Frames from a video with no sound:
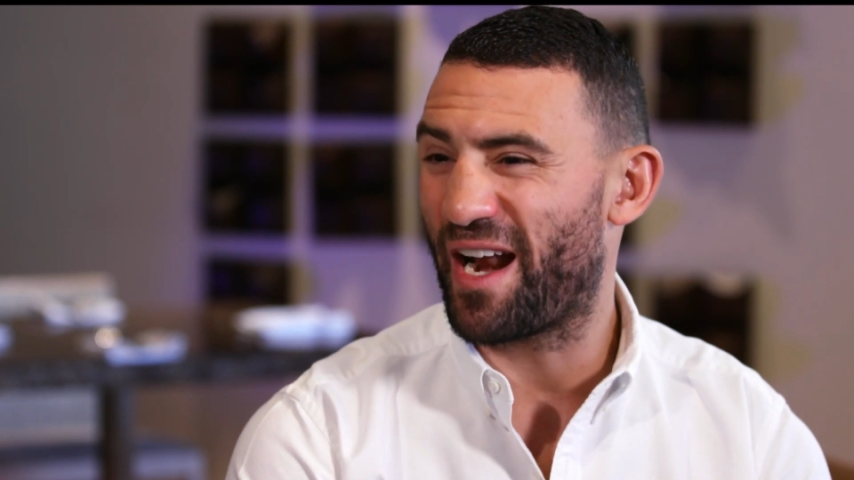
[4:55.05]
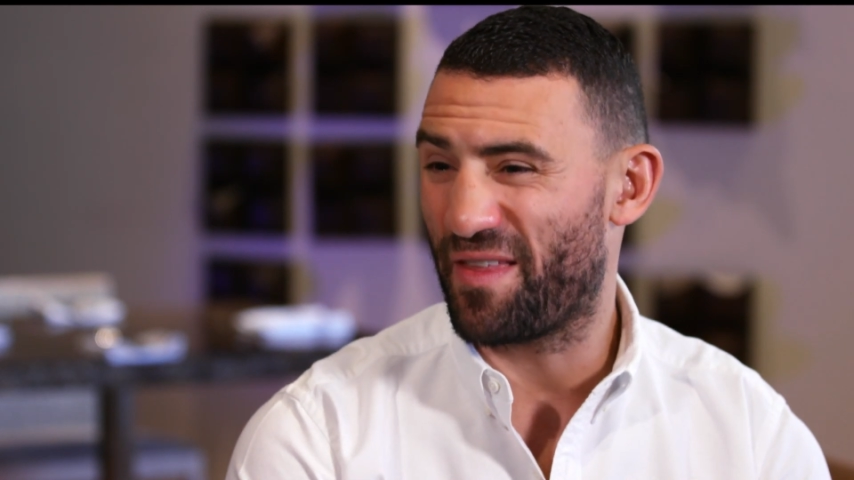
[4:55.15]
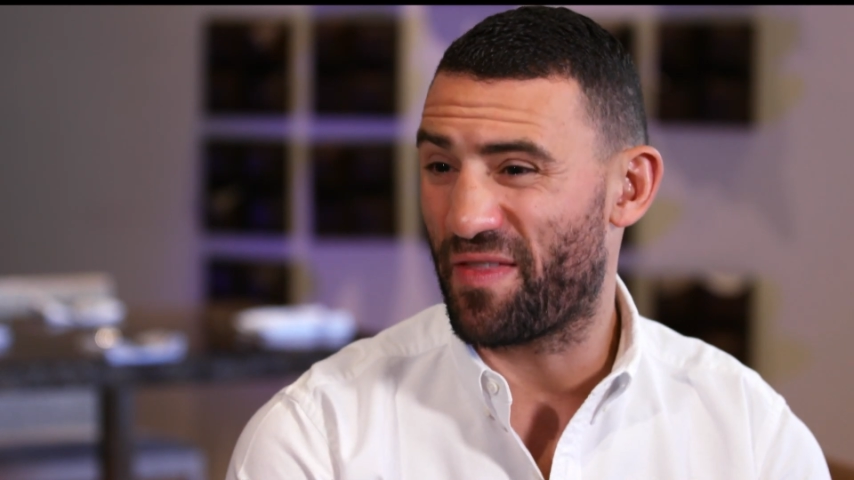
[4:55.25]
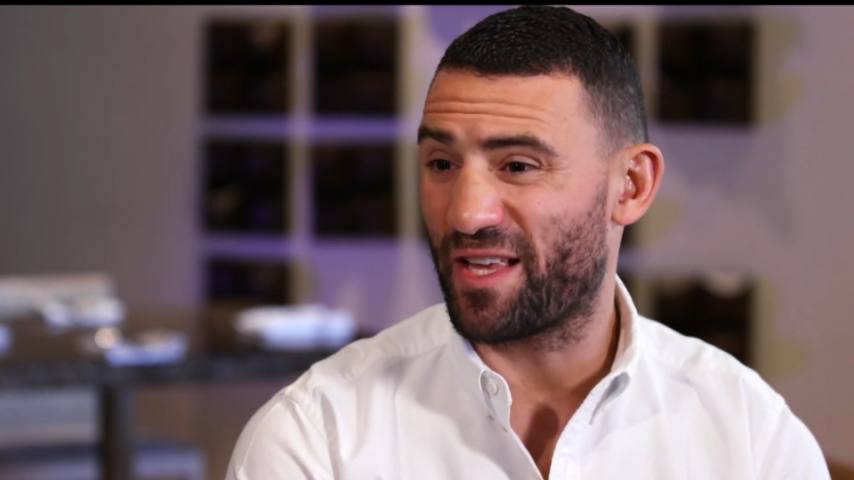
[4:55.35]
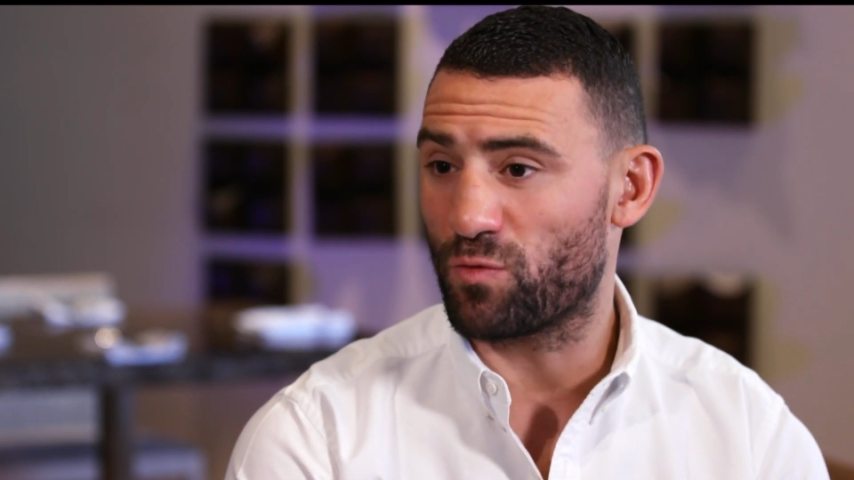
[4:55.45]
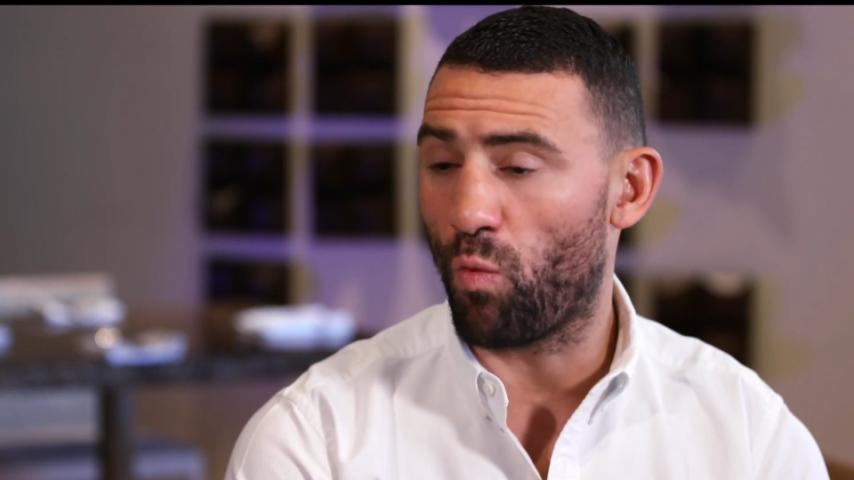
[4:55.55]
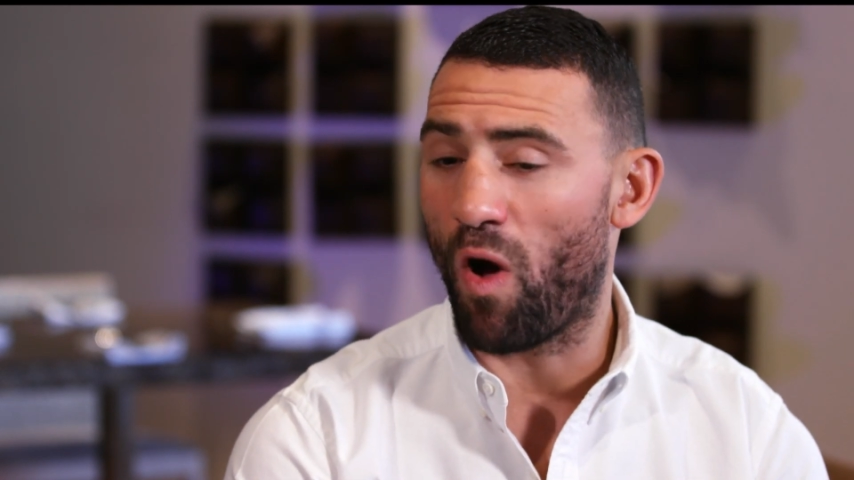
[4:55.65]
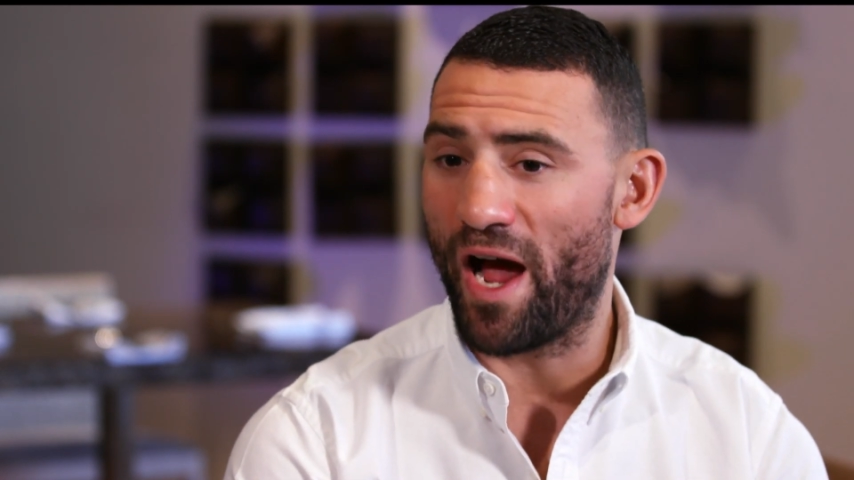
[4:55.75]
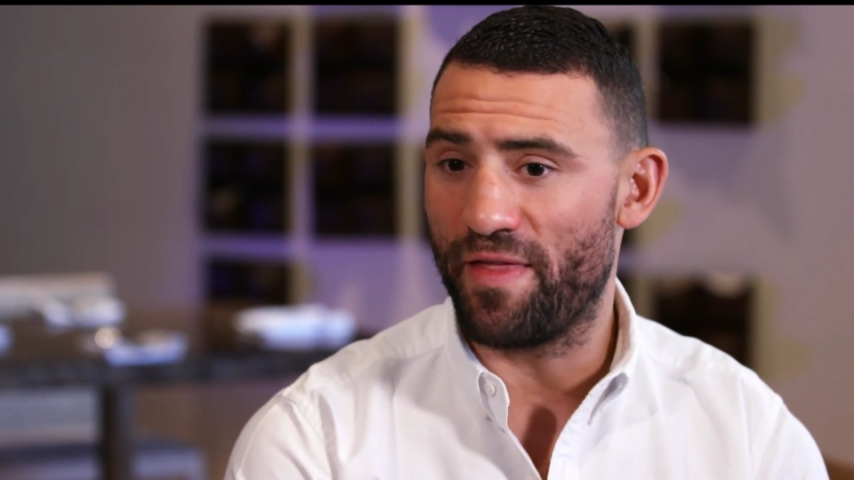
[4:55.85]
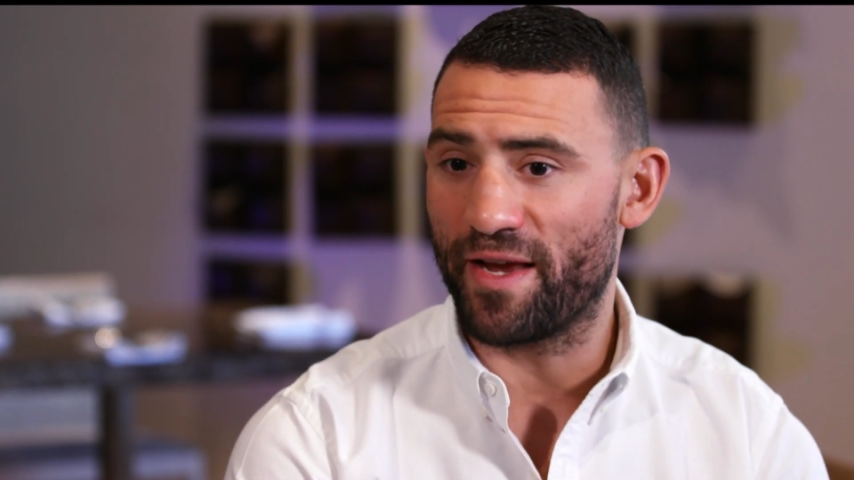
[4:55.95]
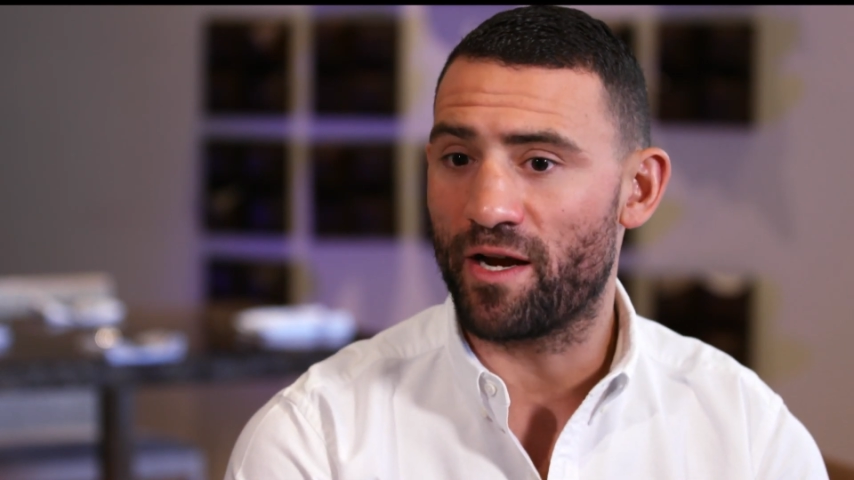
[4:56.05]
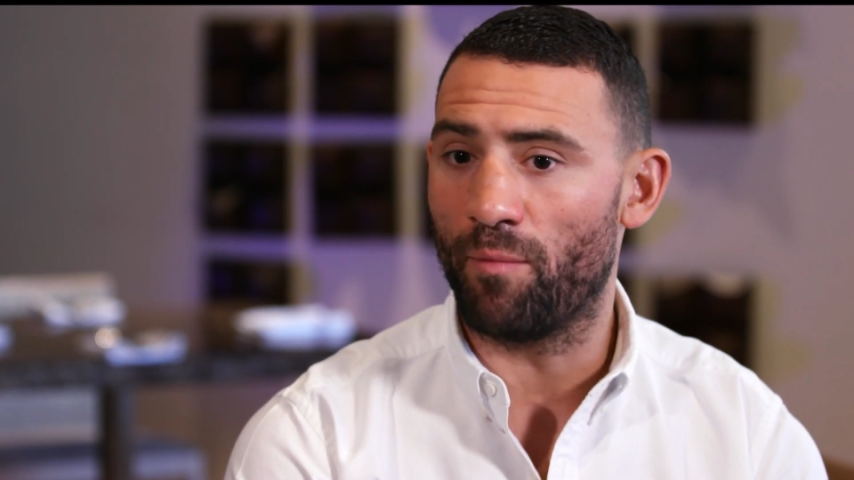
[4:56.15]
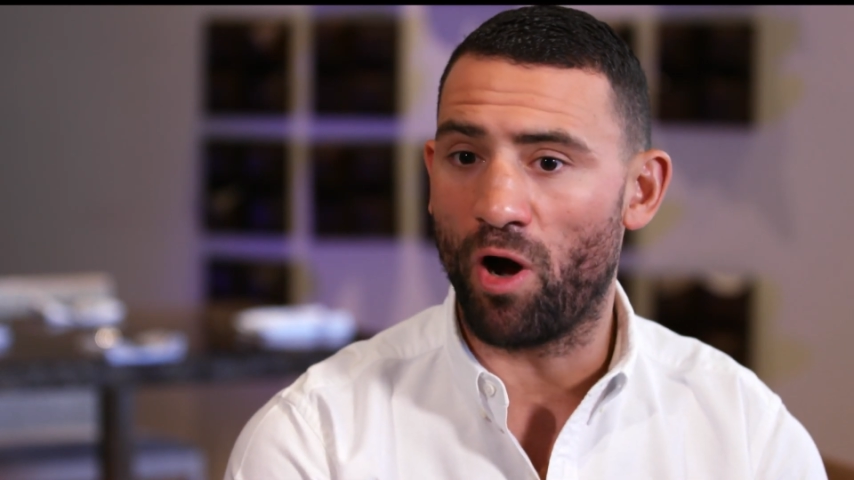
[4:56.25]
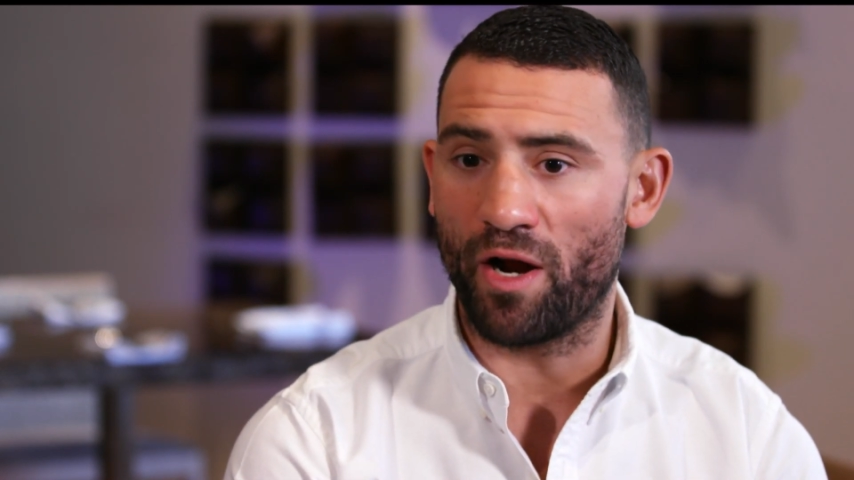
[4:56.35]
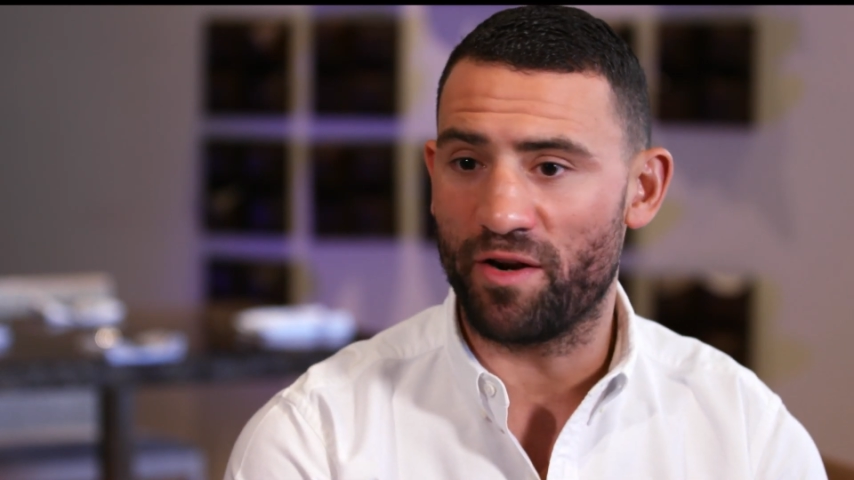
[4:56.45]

I think that's why they come on